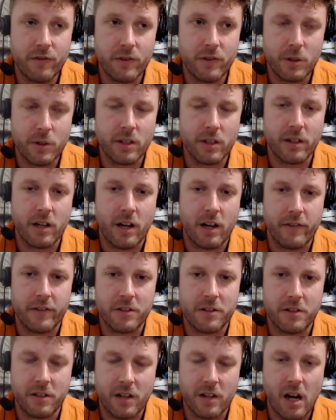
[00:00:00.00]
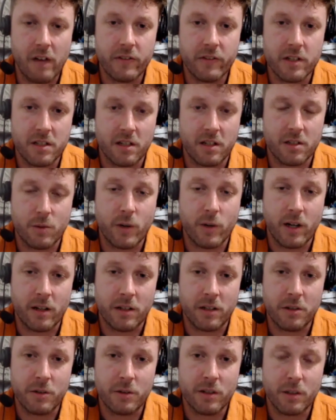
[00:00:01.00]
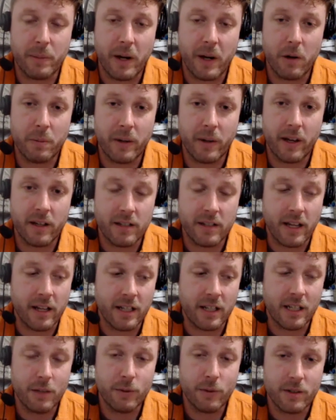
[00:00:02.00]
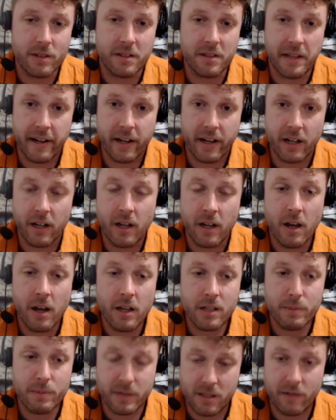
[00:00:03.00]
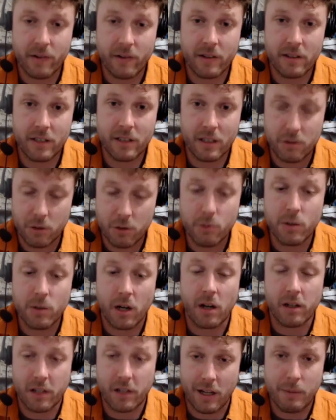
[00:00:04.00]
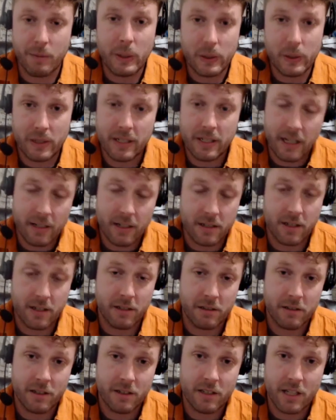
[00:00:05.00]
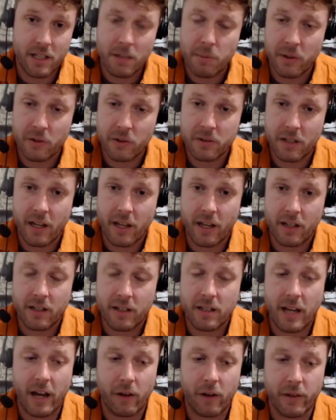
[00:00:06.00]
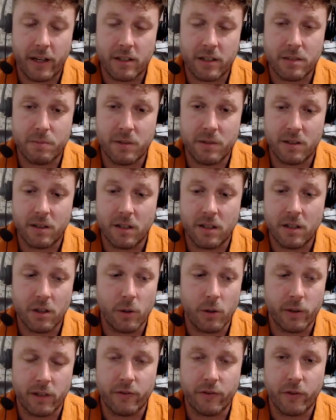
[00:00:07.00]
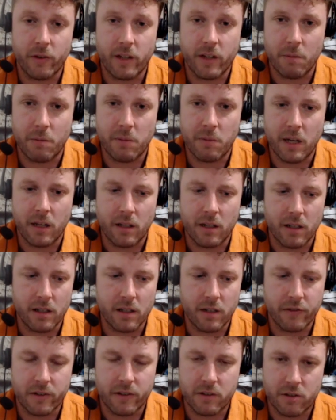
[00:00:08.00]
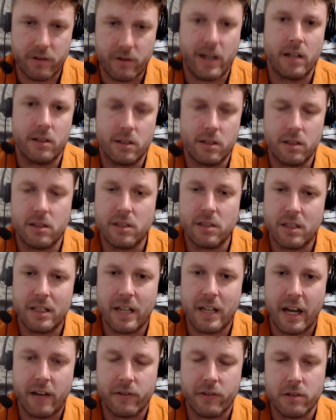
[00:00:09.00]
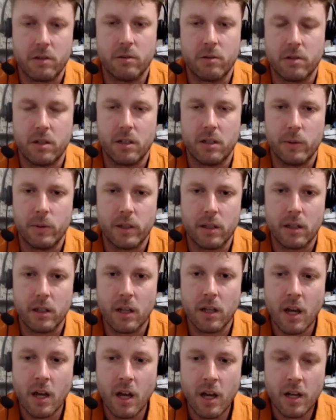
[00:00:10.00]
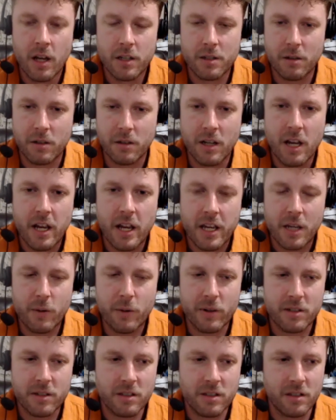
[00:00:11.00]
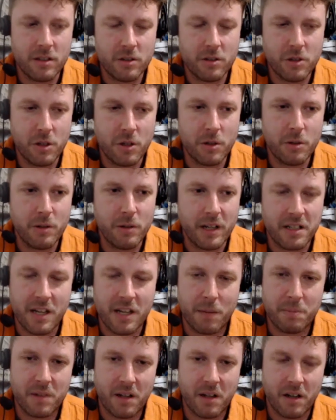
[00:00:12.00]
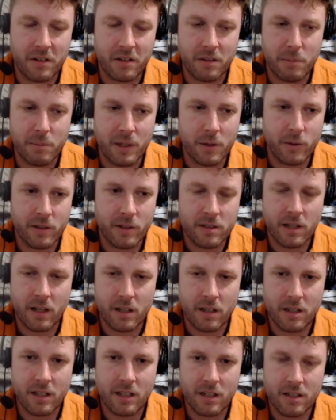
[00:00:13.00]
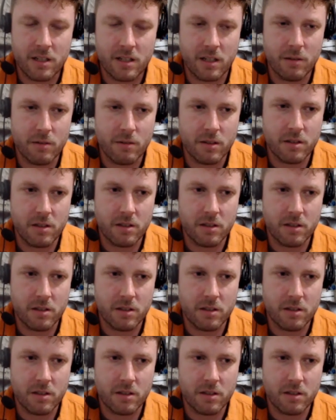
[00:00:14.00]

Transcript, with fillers: nuclear officer of the Susquehanna nuclear power plant, and he was there specifically to talk about the data center that they built and how that's been going for them and the different strategies that they have associated with it. So he wasn't too adept on the Bitcoin side of things. He